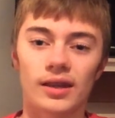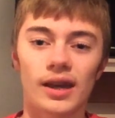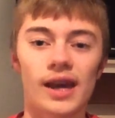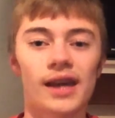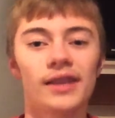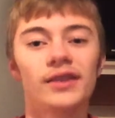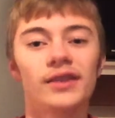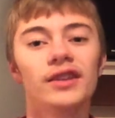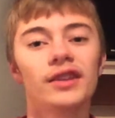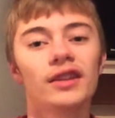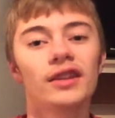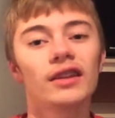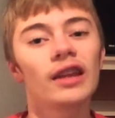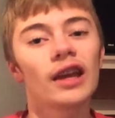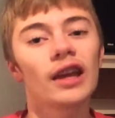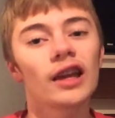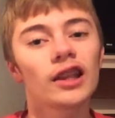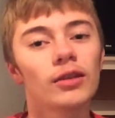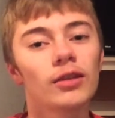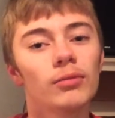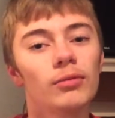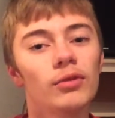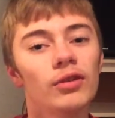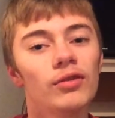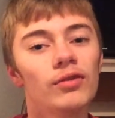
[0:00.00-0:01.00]
I didn't like
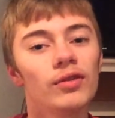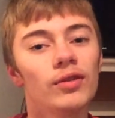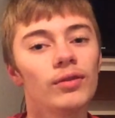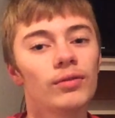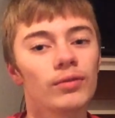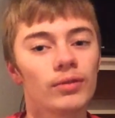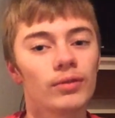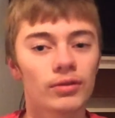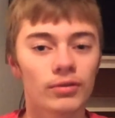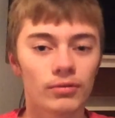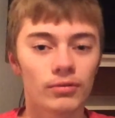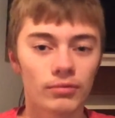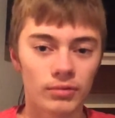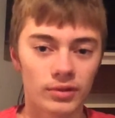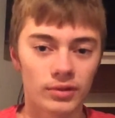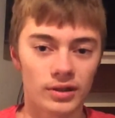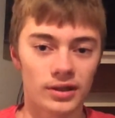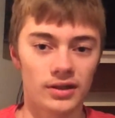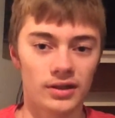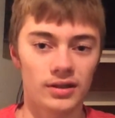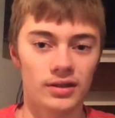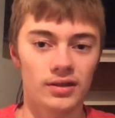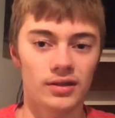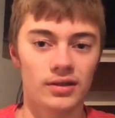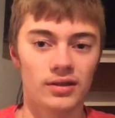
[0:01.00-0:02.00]
the movie Rogue
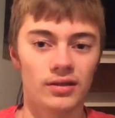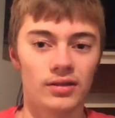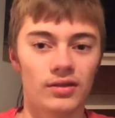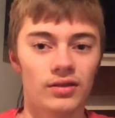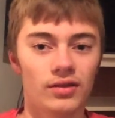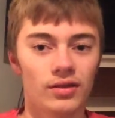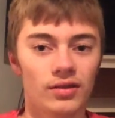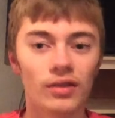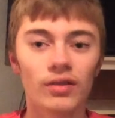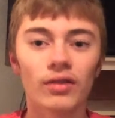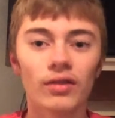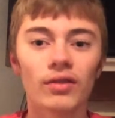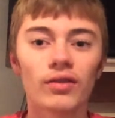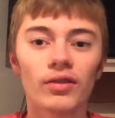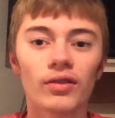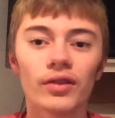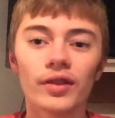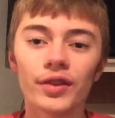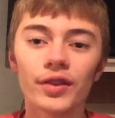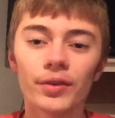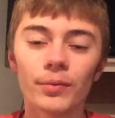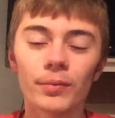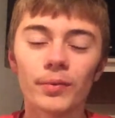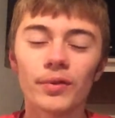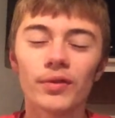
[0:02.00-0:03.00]
One. So
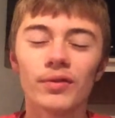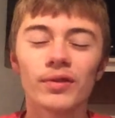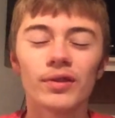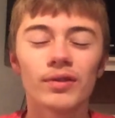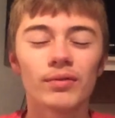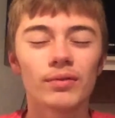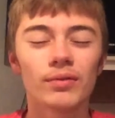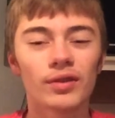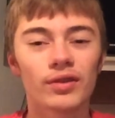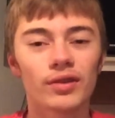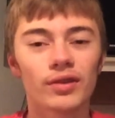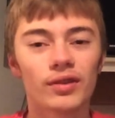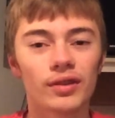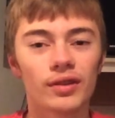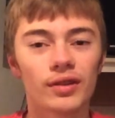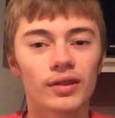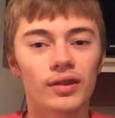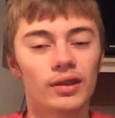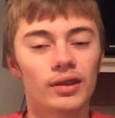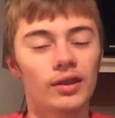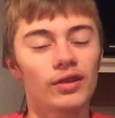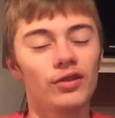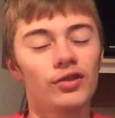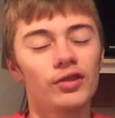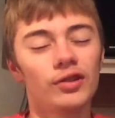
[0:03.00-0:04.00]

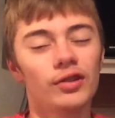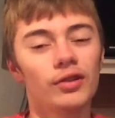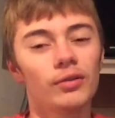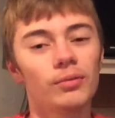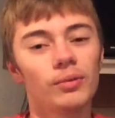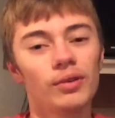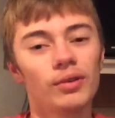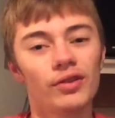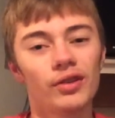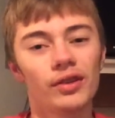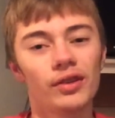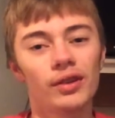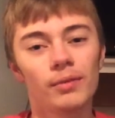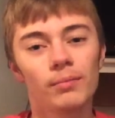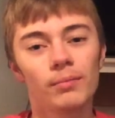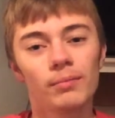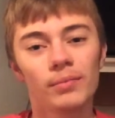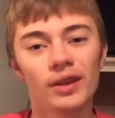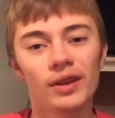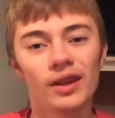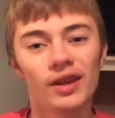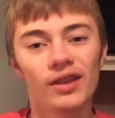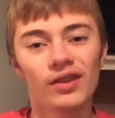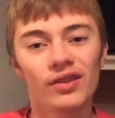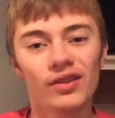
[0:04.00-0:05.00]
this show wasn't the
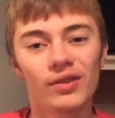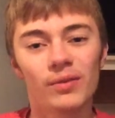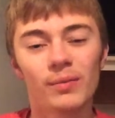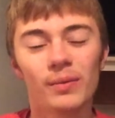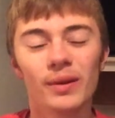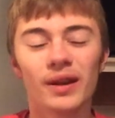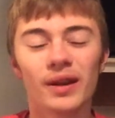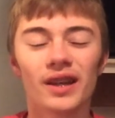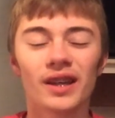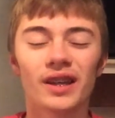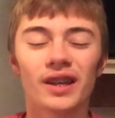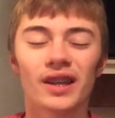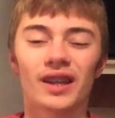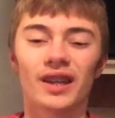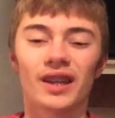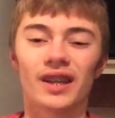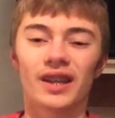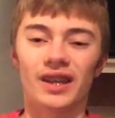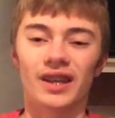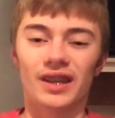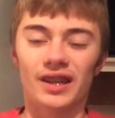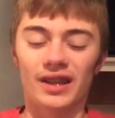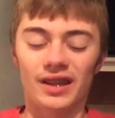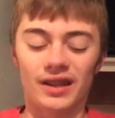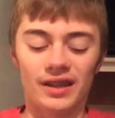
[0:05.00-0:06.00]
best, but
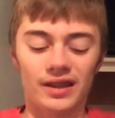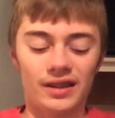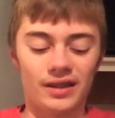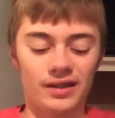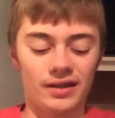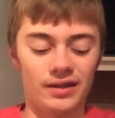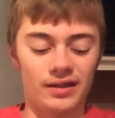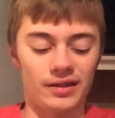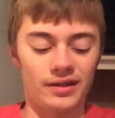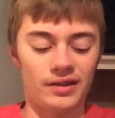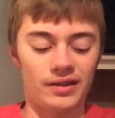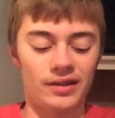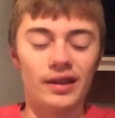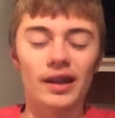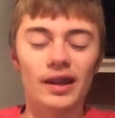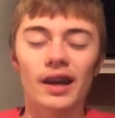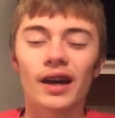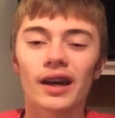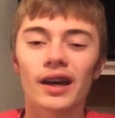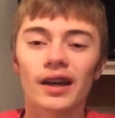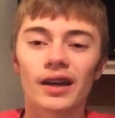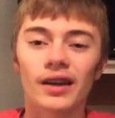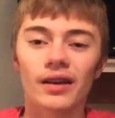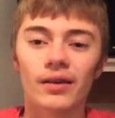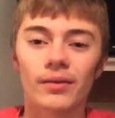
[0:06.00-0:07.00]

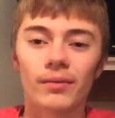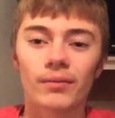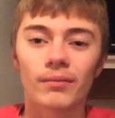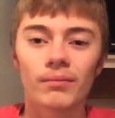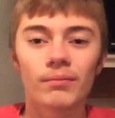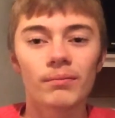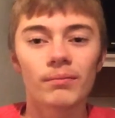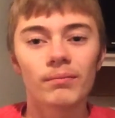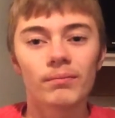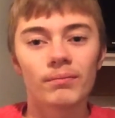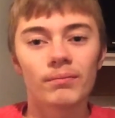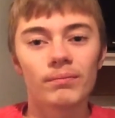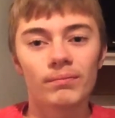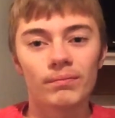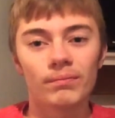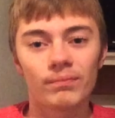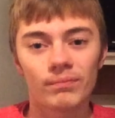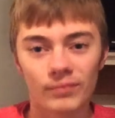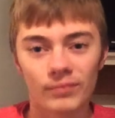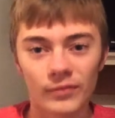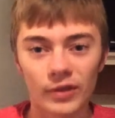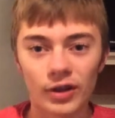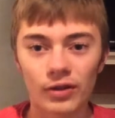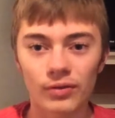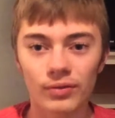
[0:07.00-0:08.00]
yeah,
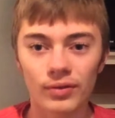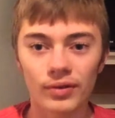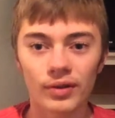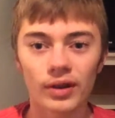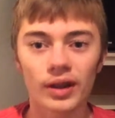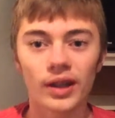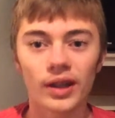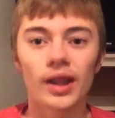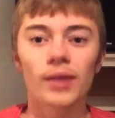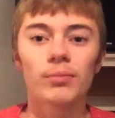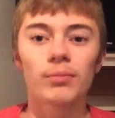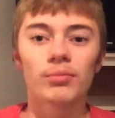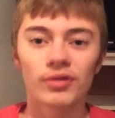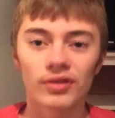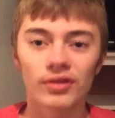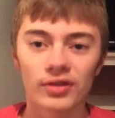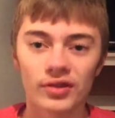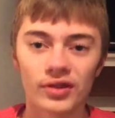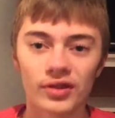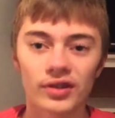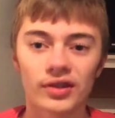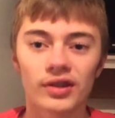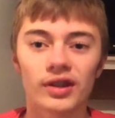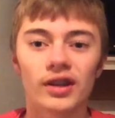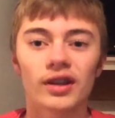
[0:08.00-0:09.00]
overall that
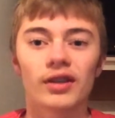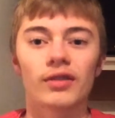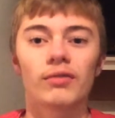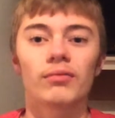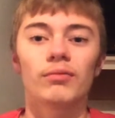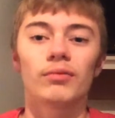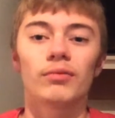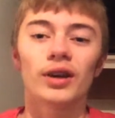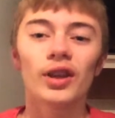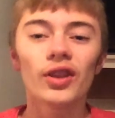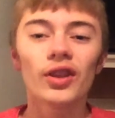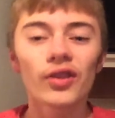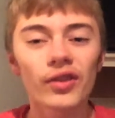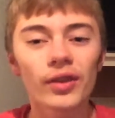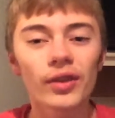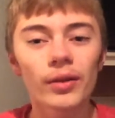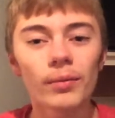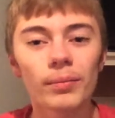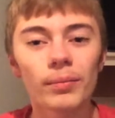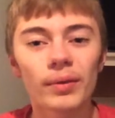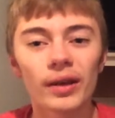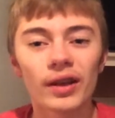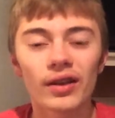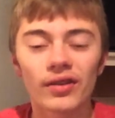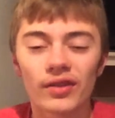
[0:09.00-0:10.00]
prison arc was the
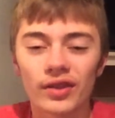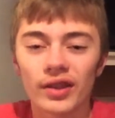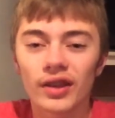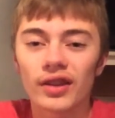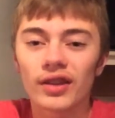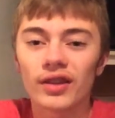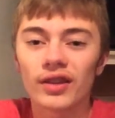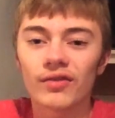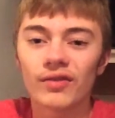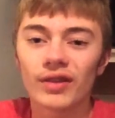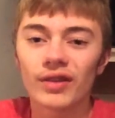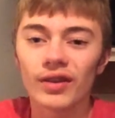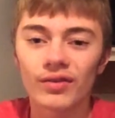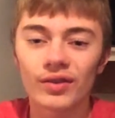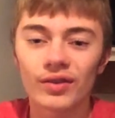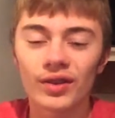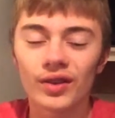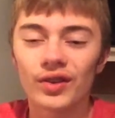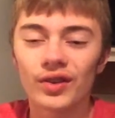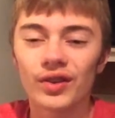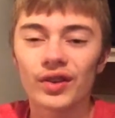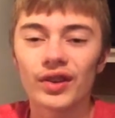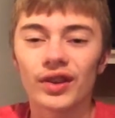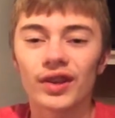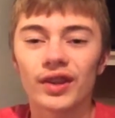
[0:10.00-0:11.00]
best out of
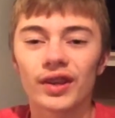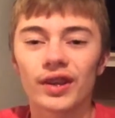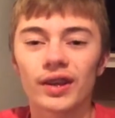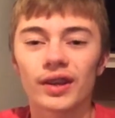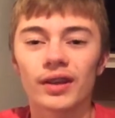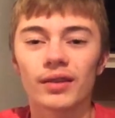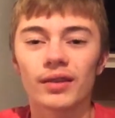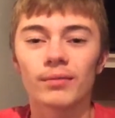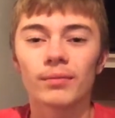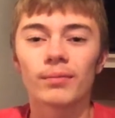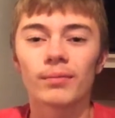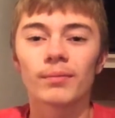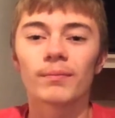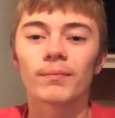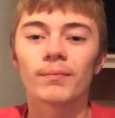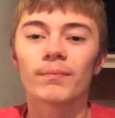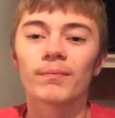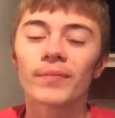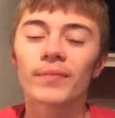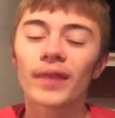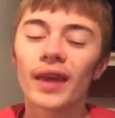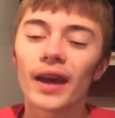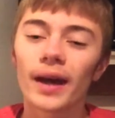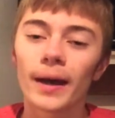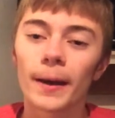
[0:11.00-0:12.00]
everything, and
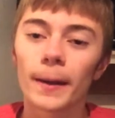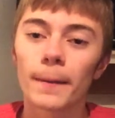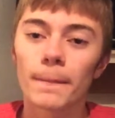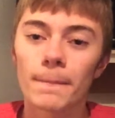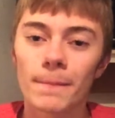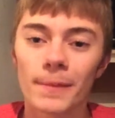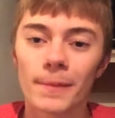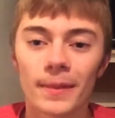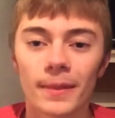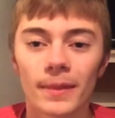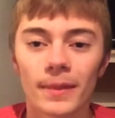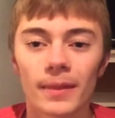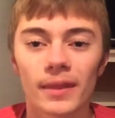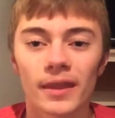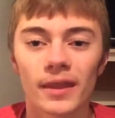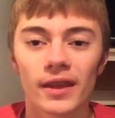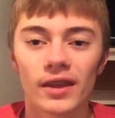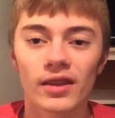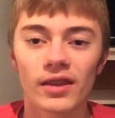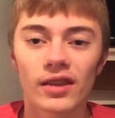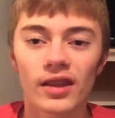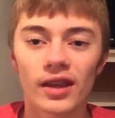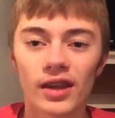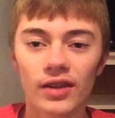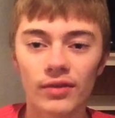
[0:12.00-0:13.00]
yeah,
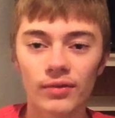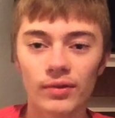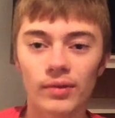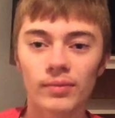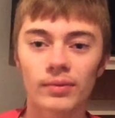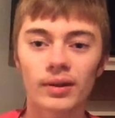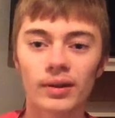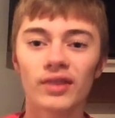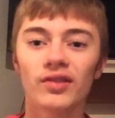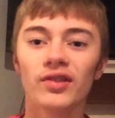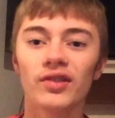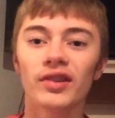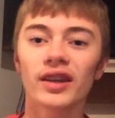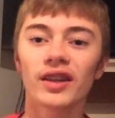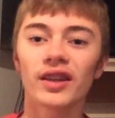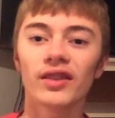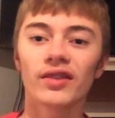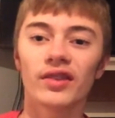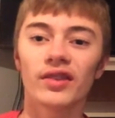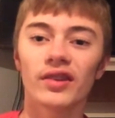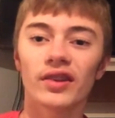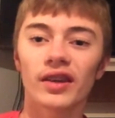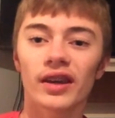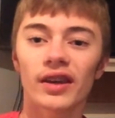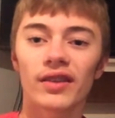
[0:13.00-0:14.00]
thank you guys for watching, and
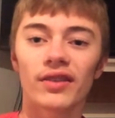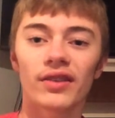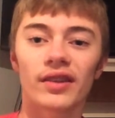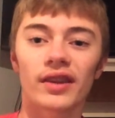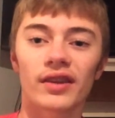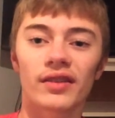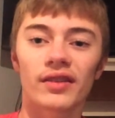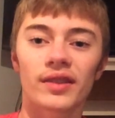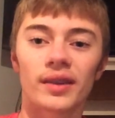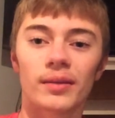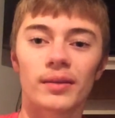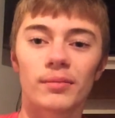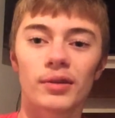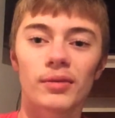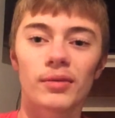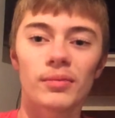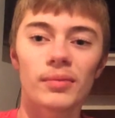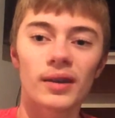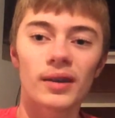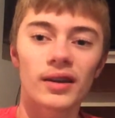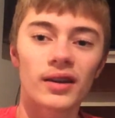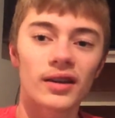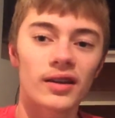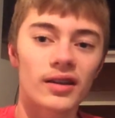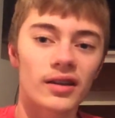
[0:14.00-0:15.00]
see you guys next time.
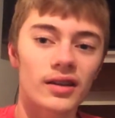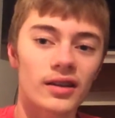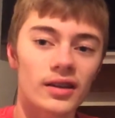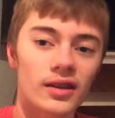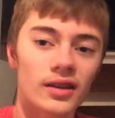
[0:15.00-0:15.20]
Goodbye.